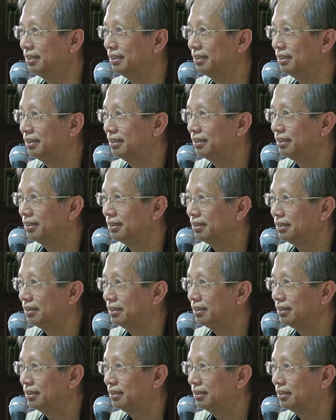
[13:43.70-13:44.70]

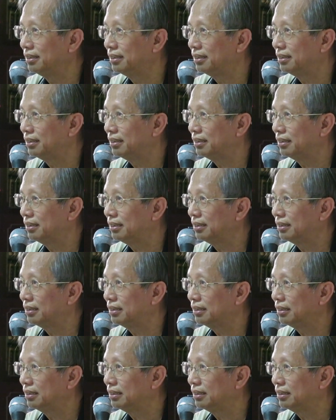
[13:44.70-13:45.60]
Nobody speaks.